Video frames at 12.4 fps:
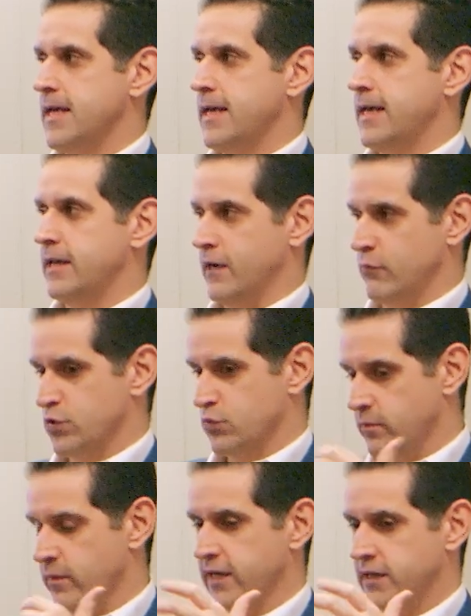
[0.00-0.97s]
And I was
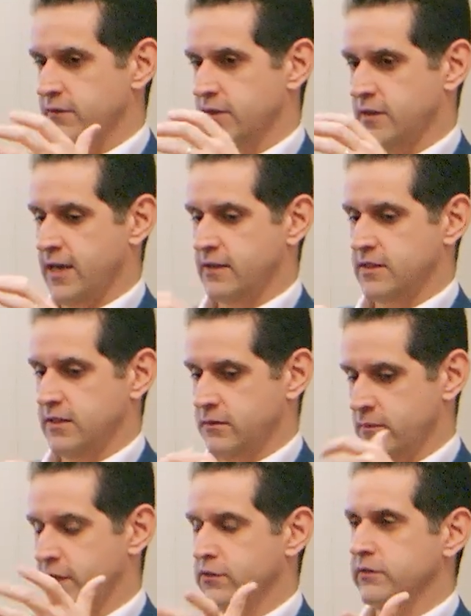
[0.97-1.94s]
reminded of that in
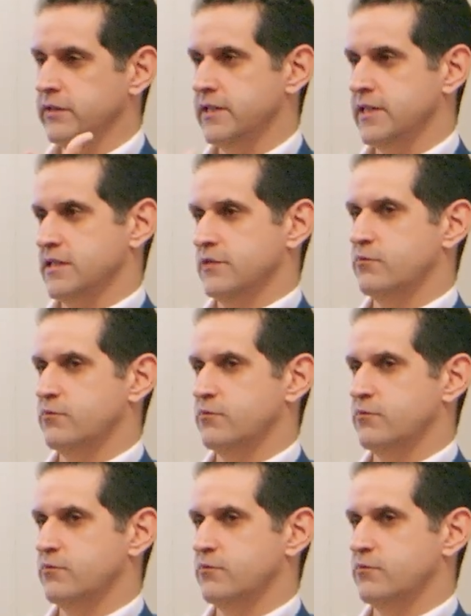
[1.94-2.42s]
my early days of